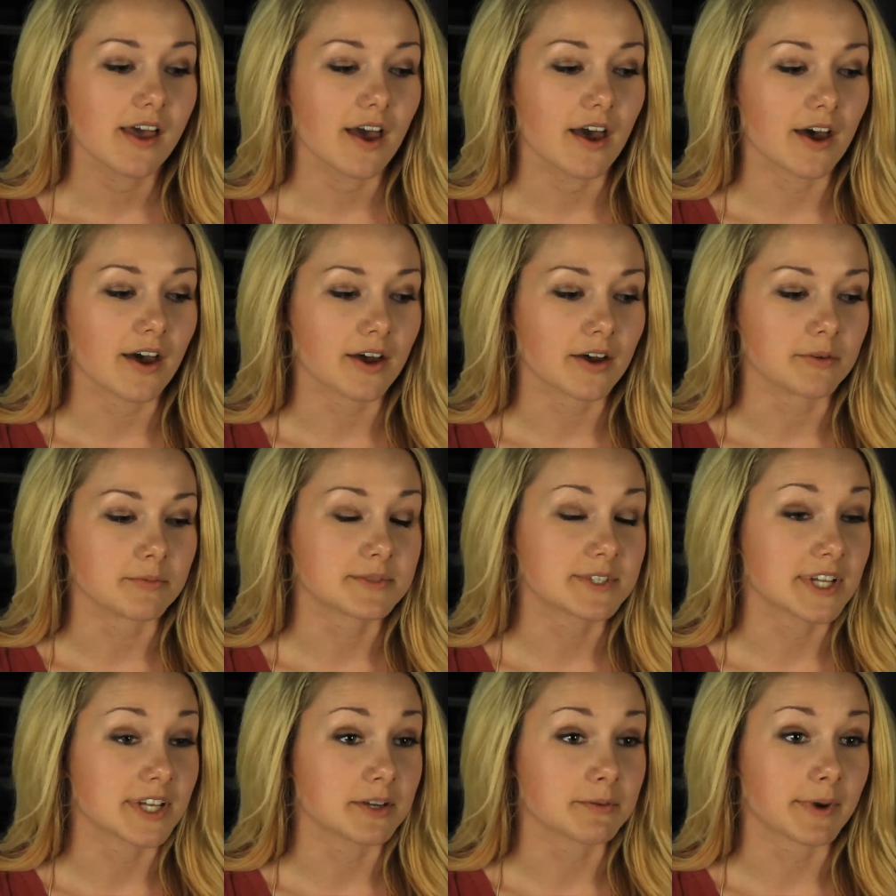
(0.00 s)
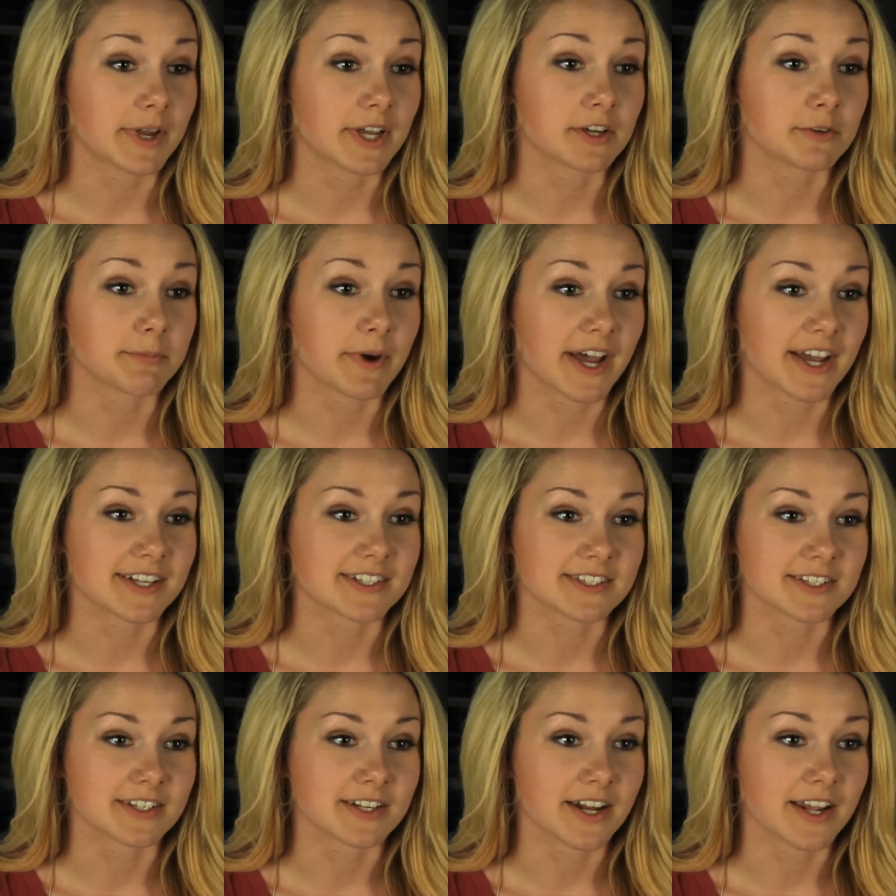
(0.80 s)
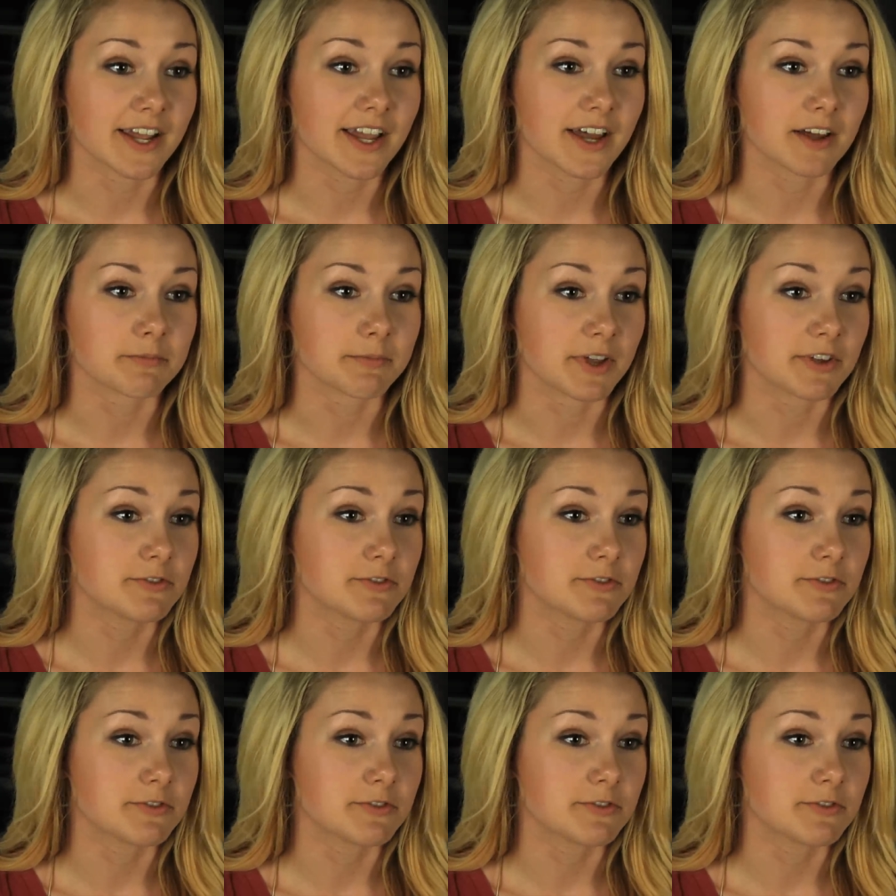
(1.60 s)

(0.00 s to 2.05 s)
um, saying my goodbyes and I had my